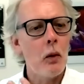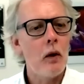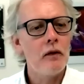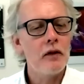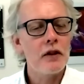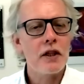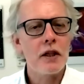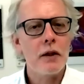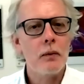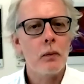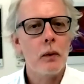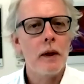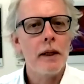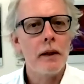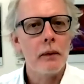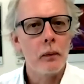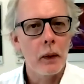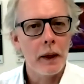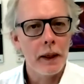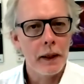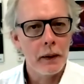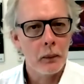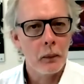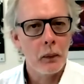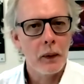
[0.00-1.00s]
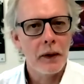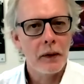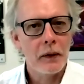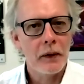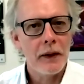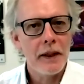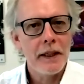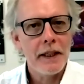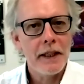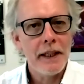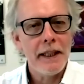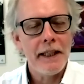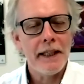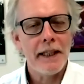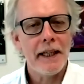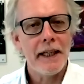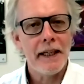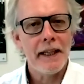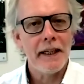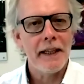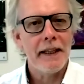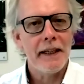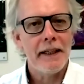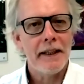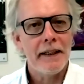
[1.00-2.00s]
obviously we're in
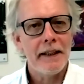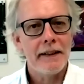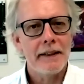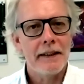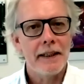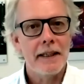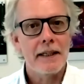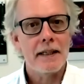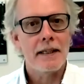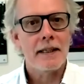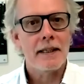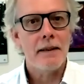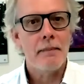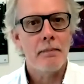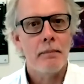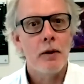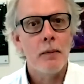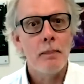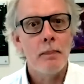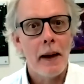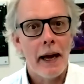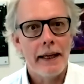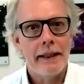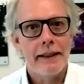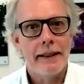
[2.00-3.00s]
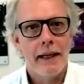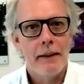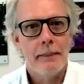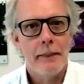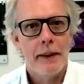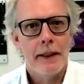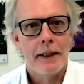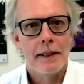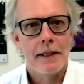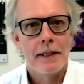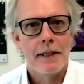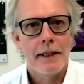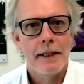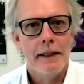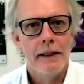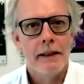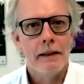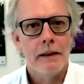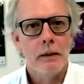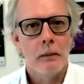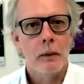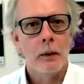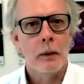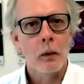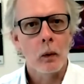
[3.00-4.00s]
the pandemic
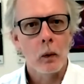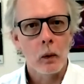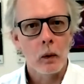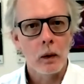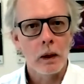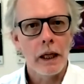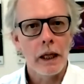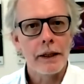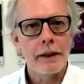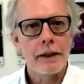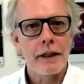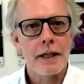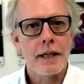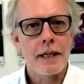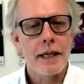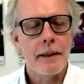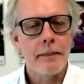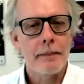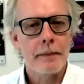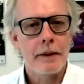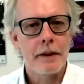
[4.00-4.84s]
still, and we're all under some